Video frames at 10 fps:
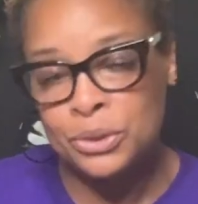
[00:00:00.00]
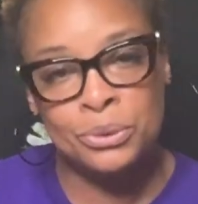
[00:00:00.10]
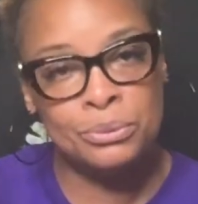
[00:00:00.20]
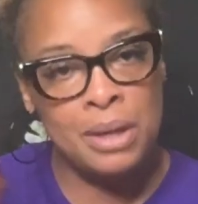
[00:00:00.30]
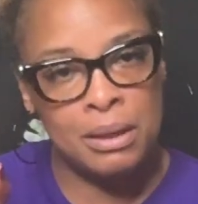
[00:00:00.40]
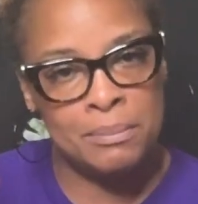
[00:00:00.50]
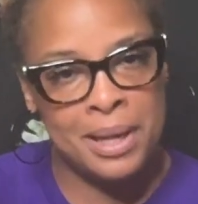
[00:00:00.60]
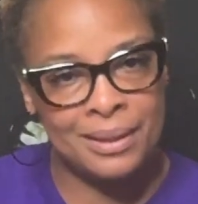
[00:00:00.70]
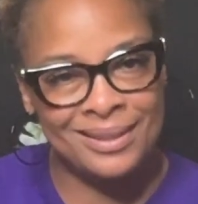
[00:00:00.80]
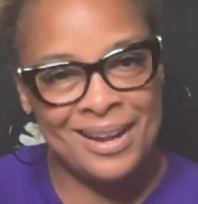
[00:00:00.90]
you thought
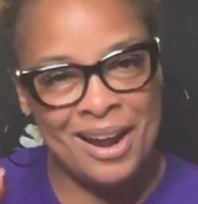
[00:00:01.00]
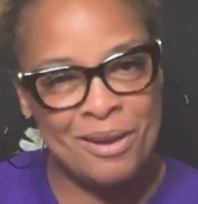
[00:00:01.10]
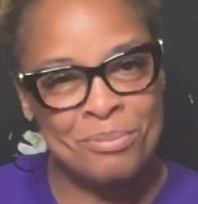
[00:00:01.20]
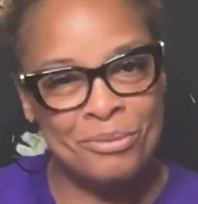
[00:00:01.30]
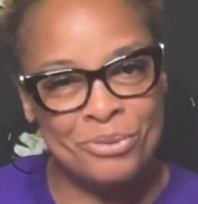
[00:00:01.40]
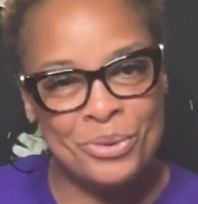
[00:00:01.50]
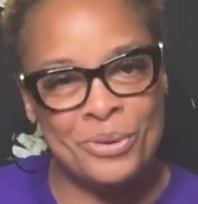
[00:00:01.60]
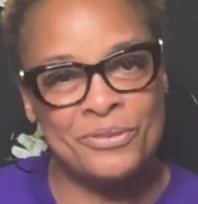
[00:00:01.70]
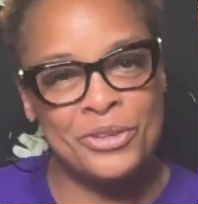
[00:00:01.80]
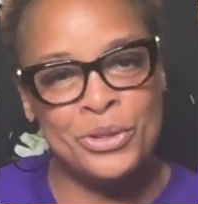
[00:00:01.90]
about it, or how it
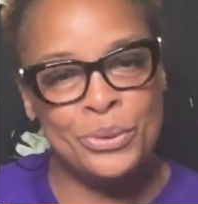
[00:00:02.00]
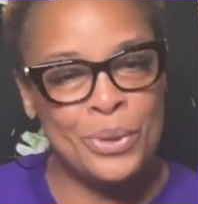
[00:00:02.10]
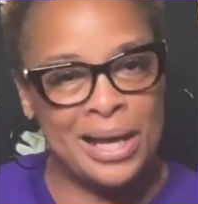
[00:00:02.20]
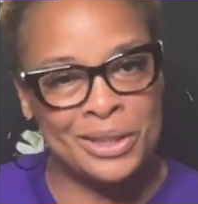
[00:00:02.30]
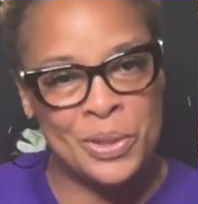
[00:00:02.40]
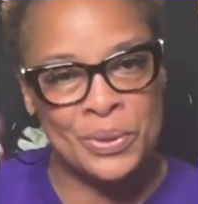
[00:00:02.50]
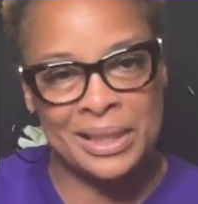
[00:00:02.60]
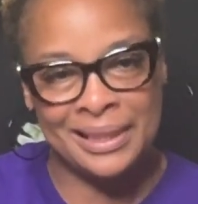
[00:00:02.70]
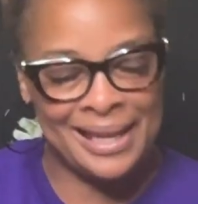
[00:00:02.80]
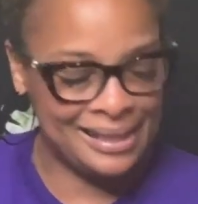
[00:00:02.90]
performed for you, how long
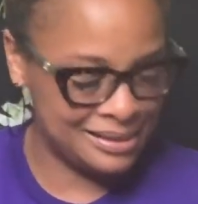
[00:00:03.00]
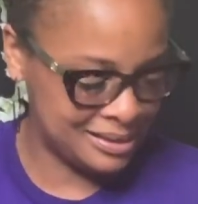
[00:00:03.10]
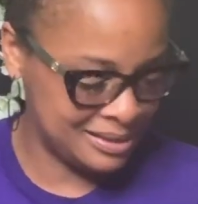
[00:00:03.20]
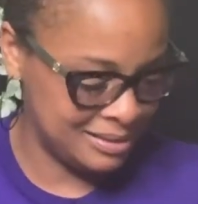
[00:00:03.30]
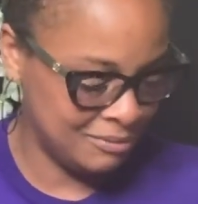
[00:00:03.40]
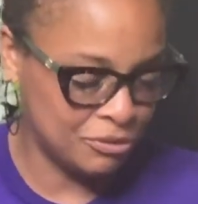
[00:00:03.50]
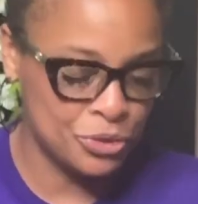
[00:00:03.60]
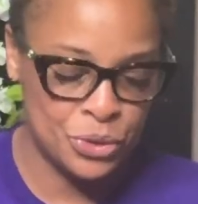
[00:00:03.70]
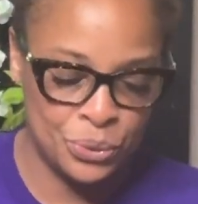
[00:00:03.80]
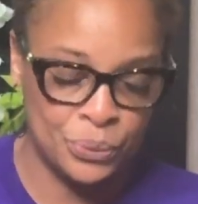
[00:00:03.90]
it lasted for
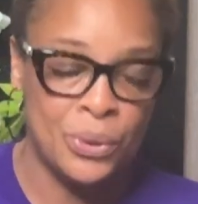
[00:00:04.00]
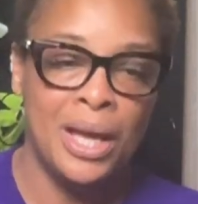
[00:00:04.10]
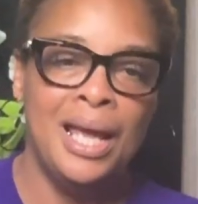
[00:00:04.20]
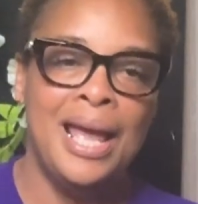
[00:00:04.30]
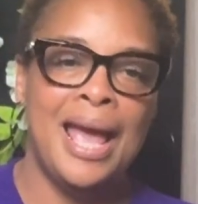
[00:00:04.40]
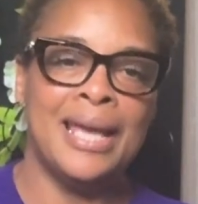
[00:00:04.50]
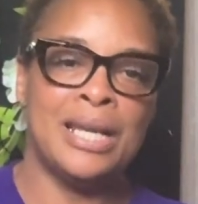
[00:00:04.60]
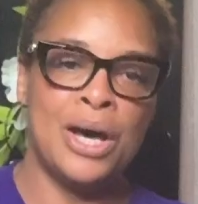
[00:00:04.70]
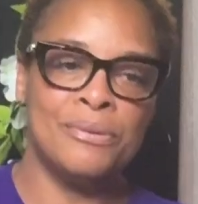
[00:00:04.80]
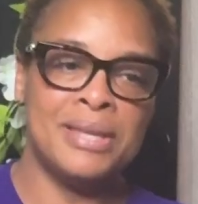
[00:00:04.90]
you, and
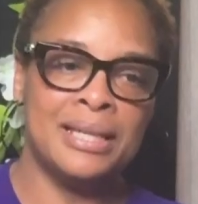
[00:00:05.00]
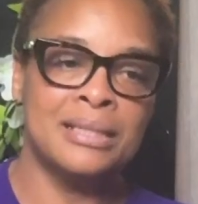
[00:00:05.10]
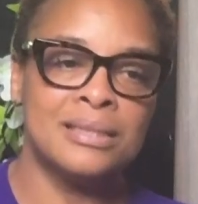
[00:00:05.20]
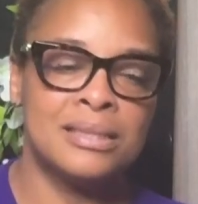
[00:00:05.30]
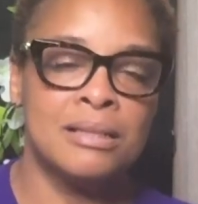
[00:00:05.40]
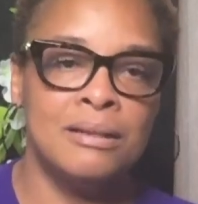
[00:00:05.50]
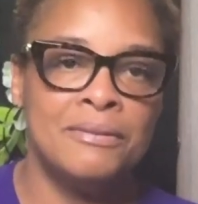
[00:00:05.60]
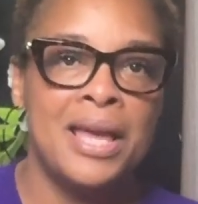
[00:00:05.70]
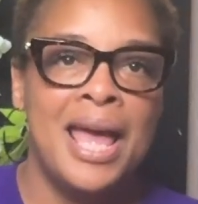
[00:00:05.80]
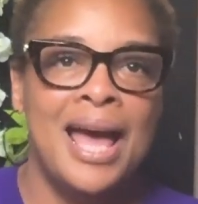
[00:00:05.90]
all that good stuff.
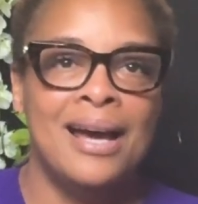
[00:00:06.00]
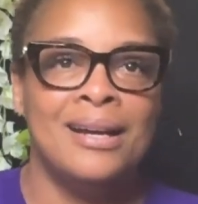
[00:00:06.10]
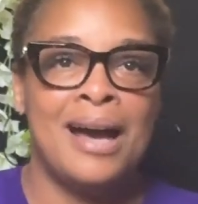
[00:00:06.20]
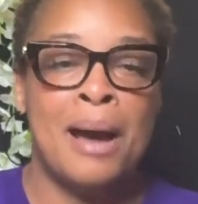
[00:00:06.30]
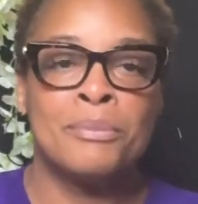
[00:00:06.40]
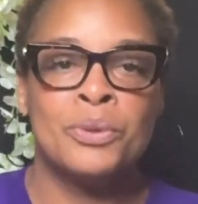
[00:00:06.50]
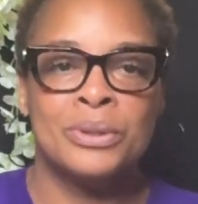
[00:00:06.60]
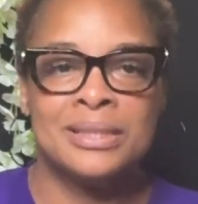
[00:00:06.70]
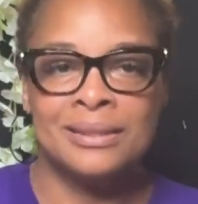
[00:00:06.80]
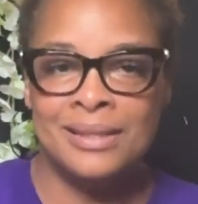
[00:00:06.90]
I'm
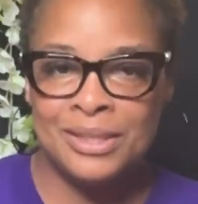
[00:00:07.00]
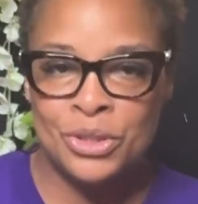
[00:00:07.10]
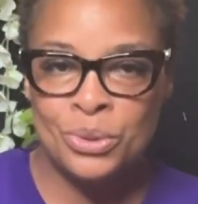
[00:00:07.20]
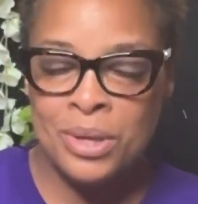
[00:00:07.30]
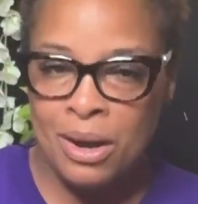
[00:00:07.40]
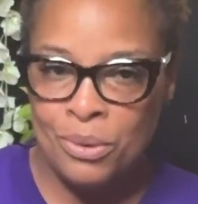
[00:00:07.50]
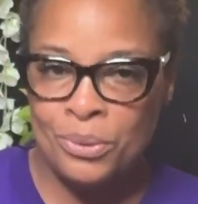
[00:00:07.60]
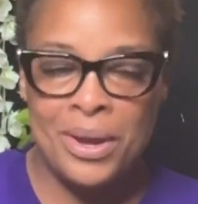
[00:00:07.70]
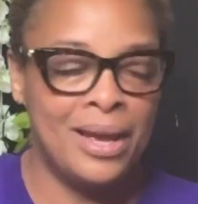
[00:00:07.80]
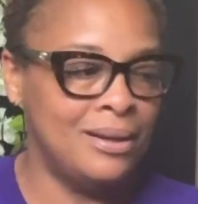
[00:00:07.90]
going to let you go.
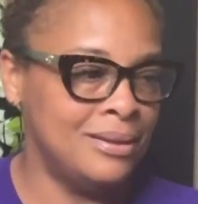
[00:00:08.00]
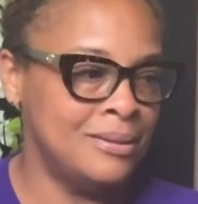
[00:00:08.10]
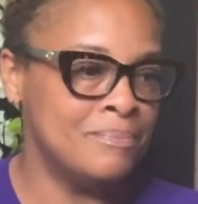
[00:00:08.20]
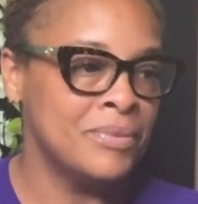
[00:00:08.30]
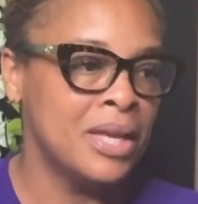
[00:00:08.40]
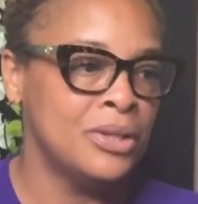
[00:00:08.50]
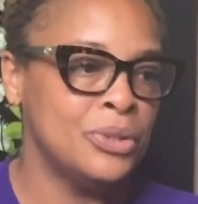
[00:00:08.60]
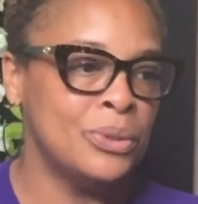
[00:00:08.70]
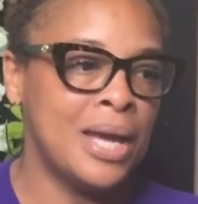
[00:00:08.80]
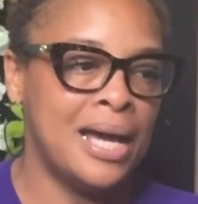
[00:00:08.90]

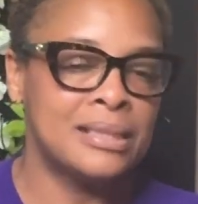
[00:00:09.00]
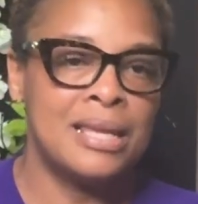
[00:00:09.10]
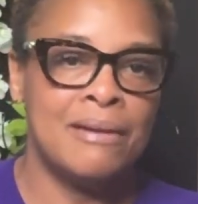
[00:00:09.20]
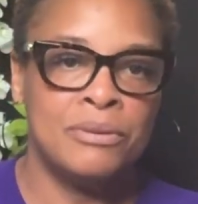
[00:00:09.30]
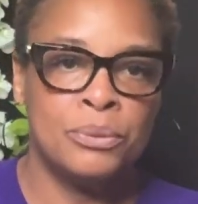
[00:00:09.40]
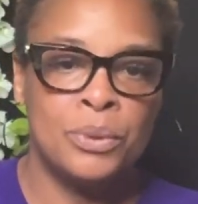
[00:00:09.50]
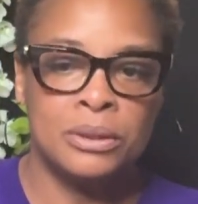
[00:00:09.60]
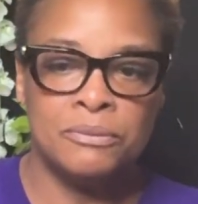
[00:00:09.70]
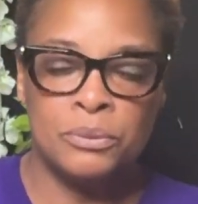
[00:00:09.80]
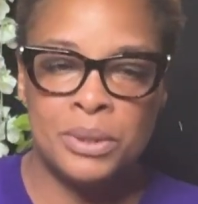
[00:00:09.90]
You guys have a
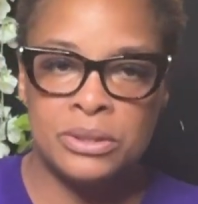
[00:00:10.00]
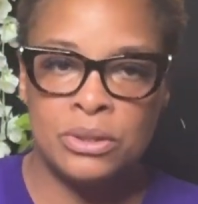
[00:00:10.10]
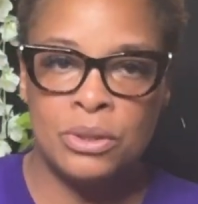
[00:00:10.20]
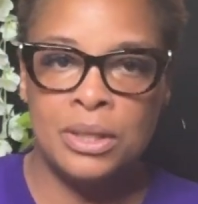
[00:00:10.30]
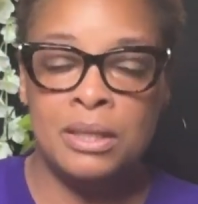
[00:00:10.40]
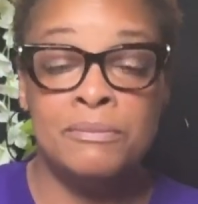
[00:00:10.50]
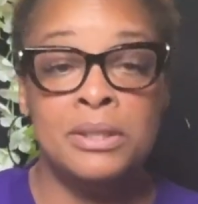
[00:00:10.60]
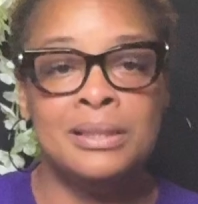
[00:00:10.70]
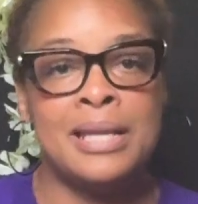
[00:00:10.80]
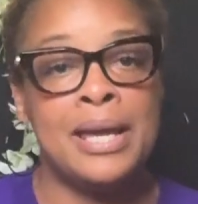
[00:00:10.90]
wonderful rest of your
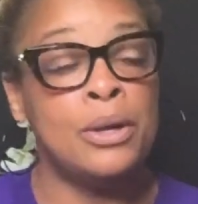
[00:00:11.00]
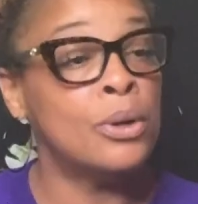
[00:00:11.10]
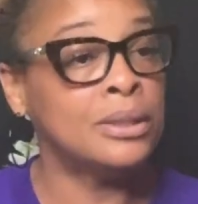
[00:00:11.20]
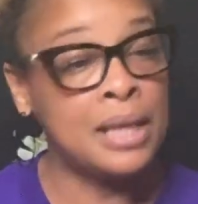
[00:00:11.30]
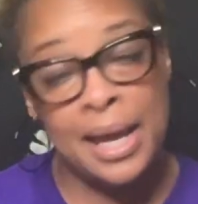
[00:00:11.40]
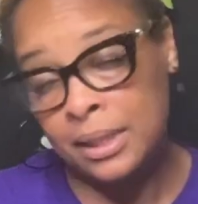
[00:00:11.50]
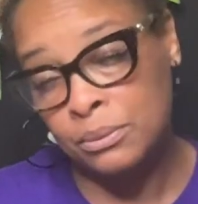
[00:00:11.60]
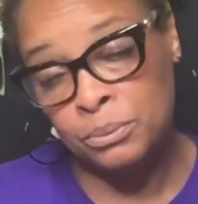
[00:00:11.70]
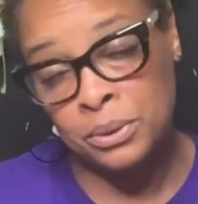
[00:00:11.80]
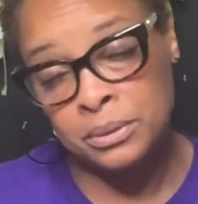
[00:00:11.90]
evening, day, or night,
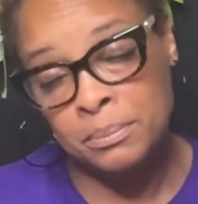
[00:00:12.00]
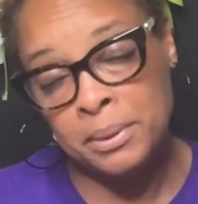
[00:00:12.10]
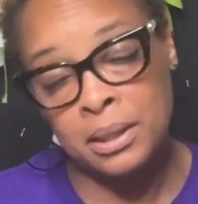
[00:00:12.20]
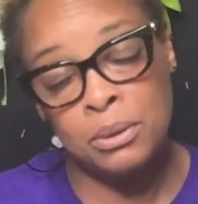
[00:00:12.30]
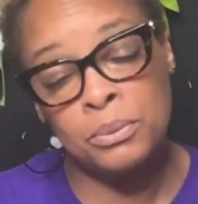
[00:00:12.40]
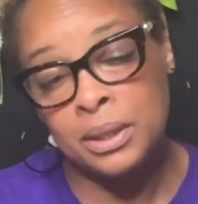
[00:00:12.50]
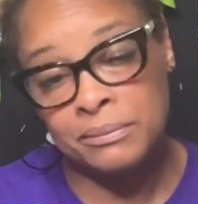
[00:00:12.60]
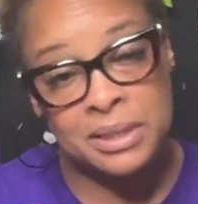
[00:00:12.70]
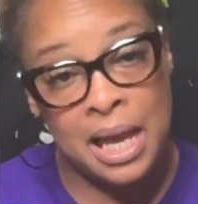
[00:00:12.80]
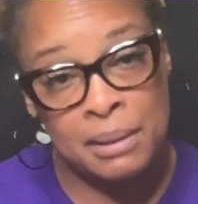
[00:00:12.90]
depending on
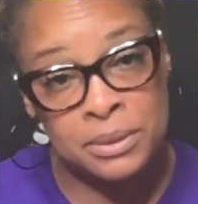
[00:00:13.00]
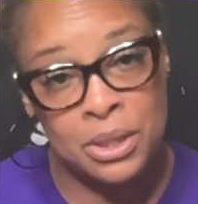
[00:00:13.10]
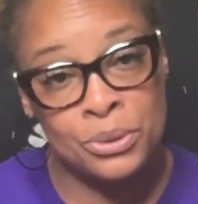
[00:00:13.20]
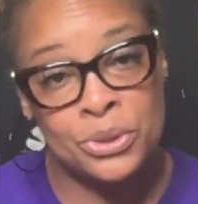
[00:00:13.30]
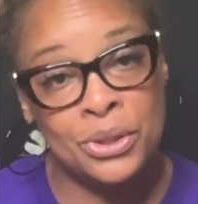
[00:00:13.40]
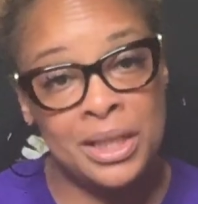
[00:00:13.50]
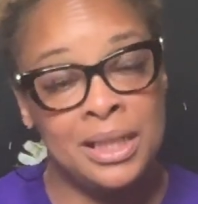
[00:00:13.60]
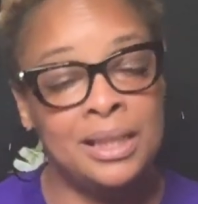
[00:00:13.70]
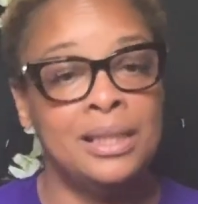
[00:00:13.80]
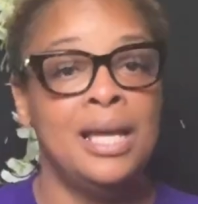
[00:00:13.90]
whatever time zone you're
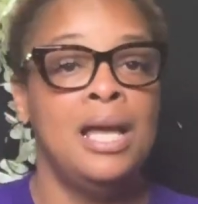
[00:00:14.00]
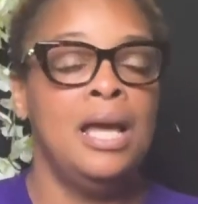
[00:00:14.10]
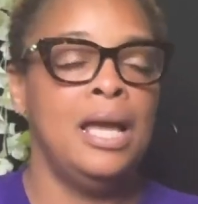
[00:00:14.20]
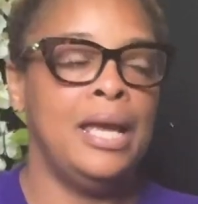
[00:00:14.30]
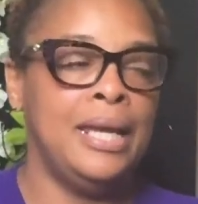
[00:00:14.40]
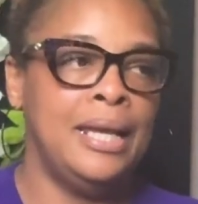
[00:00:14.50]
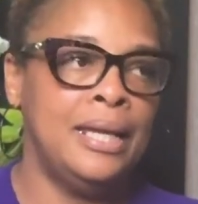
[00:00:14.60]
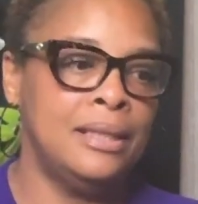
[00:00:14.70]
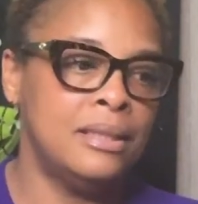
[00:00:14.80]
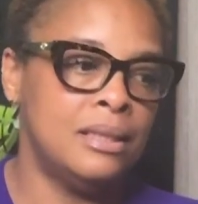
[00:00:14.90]
in.
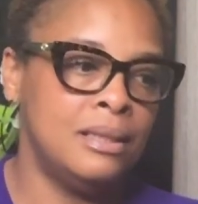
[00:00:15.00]
And